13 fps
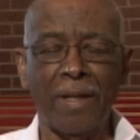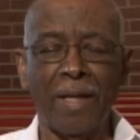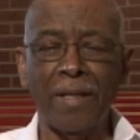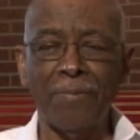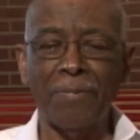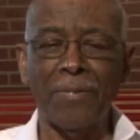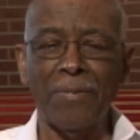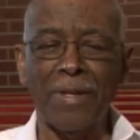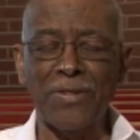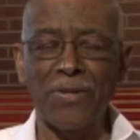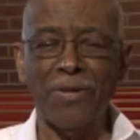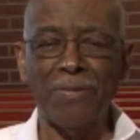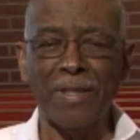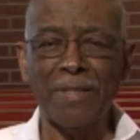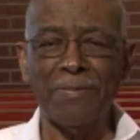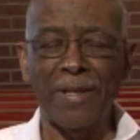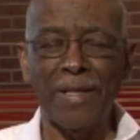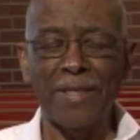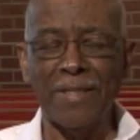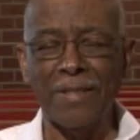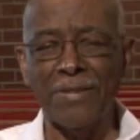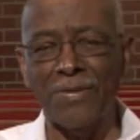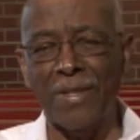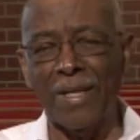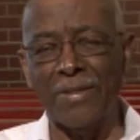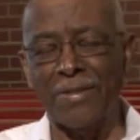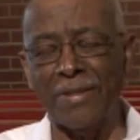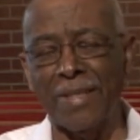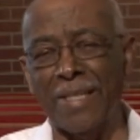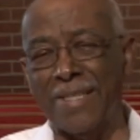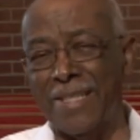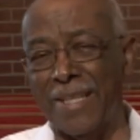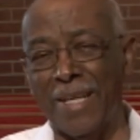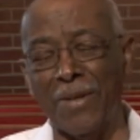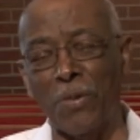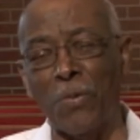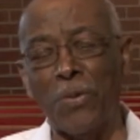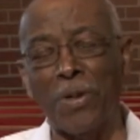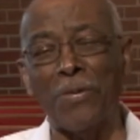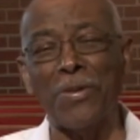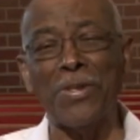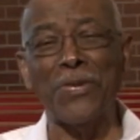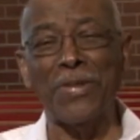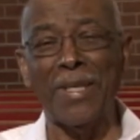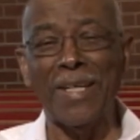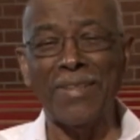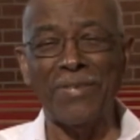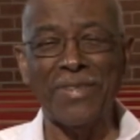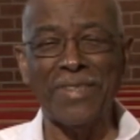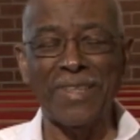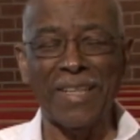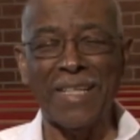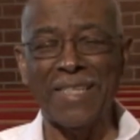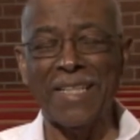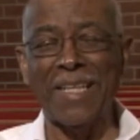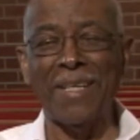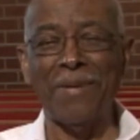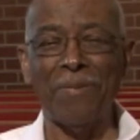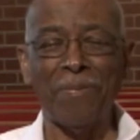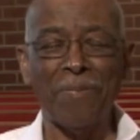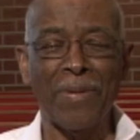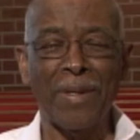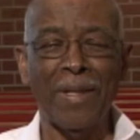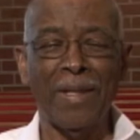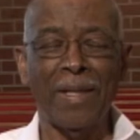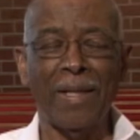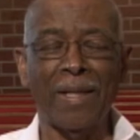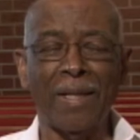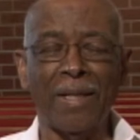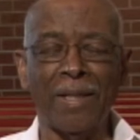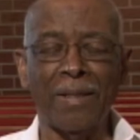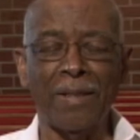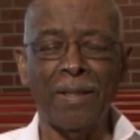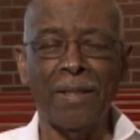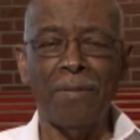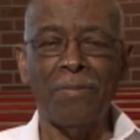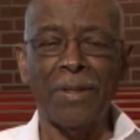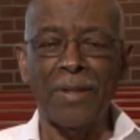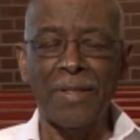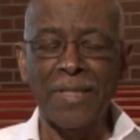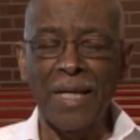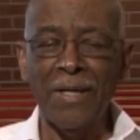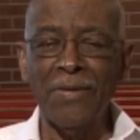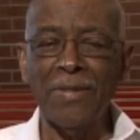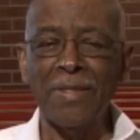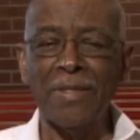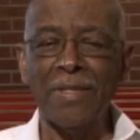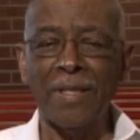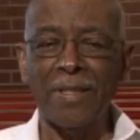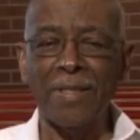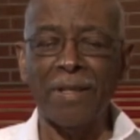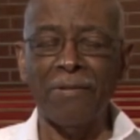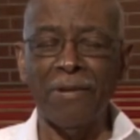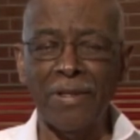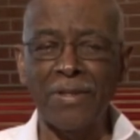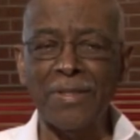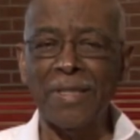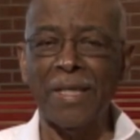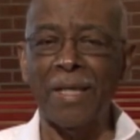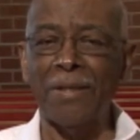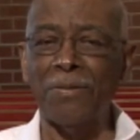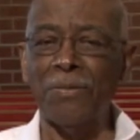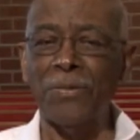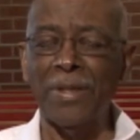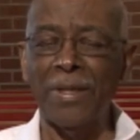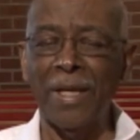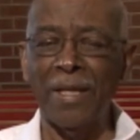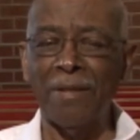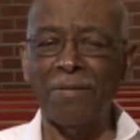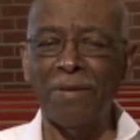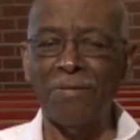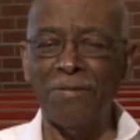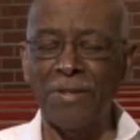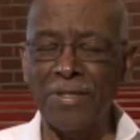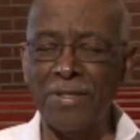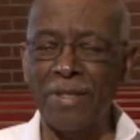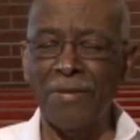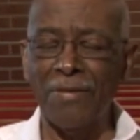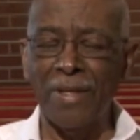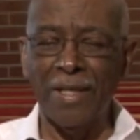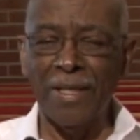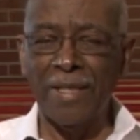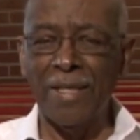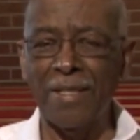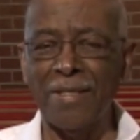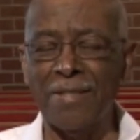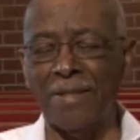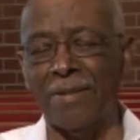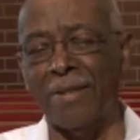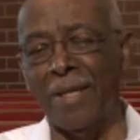And my term expires in 2019. I don't know what I'm going to do yet. Still got time. But the town is a great little town. We had a vision of a lot of kids